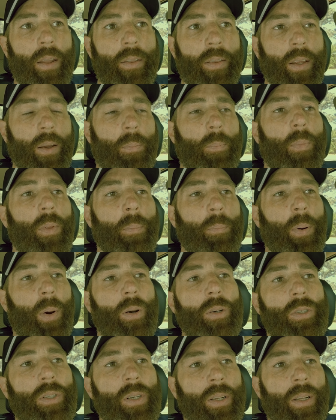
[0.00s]
The, the
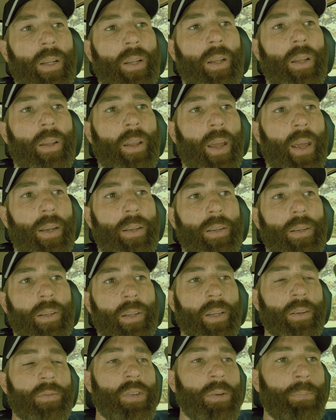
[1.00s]
person that
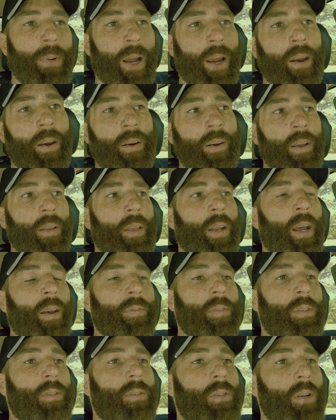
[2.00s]
lives in my area that
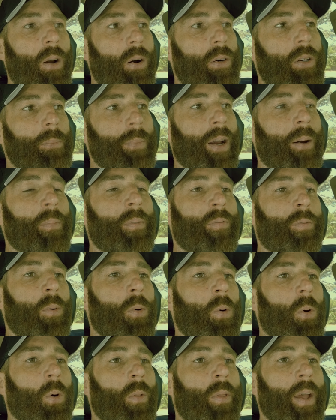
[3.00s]
I've talked about
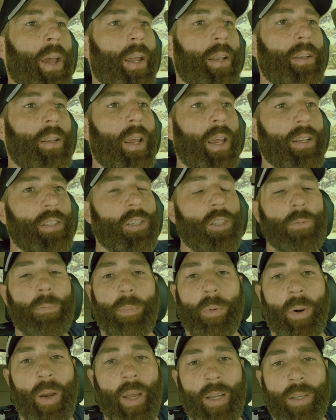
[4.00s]
before that has
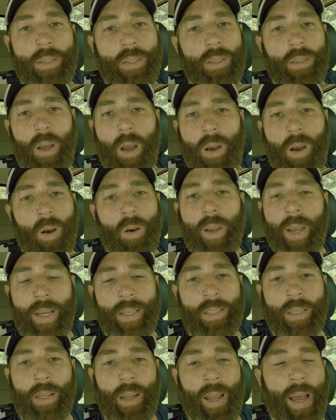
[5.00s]
spread all
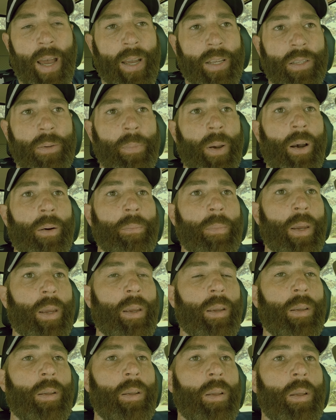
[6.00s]
kinds of lies about
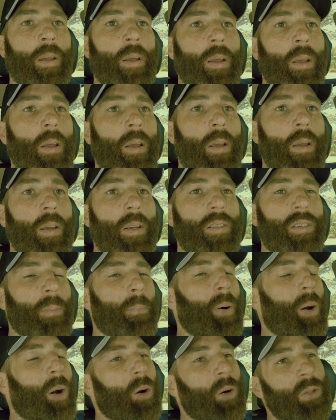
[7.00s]
me
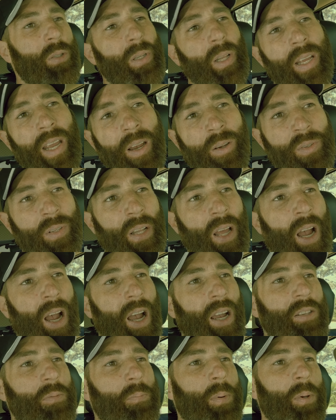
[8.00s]
supposedly I was in the
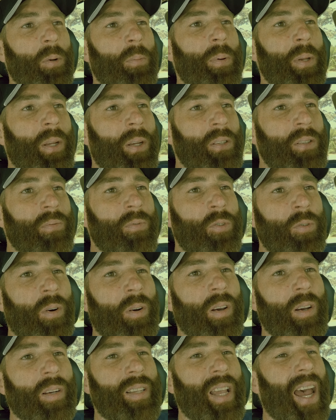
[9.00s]
hospital because of
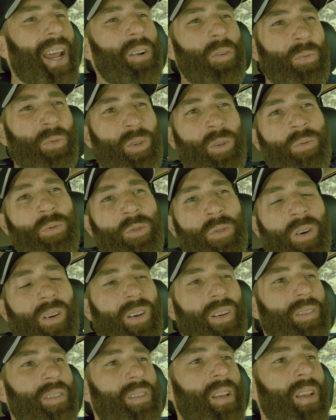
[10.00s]
drugs. I don't do
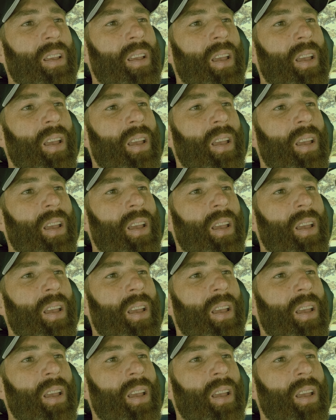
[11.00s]
drugs.